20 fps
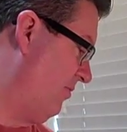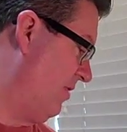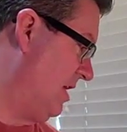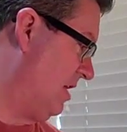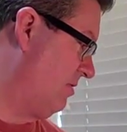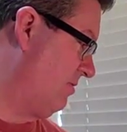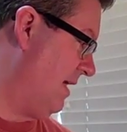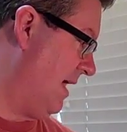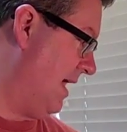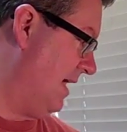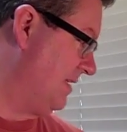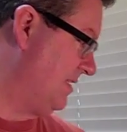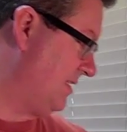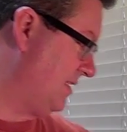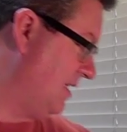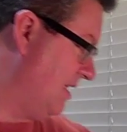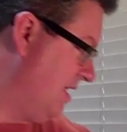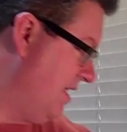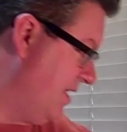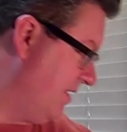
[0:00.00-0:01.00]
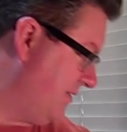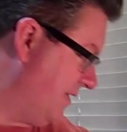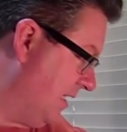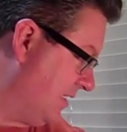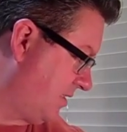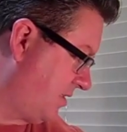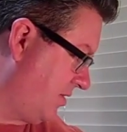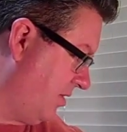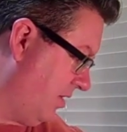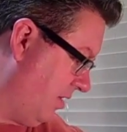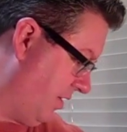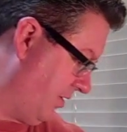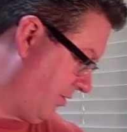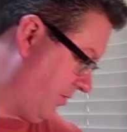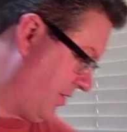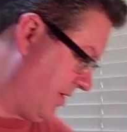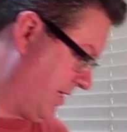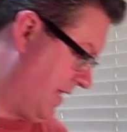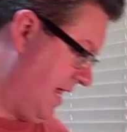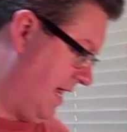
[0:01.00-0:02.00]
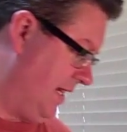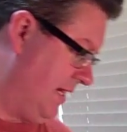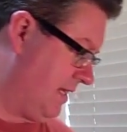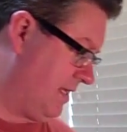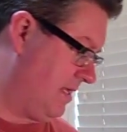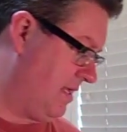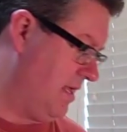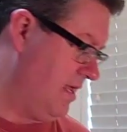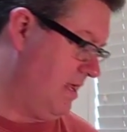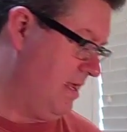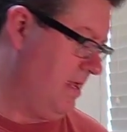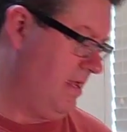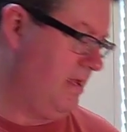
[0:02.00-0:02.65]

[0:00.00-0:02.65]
of wheatgrass that's called organic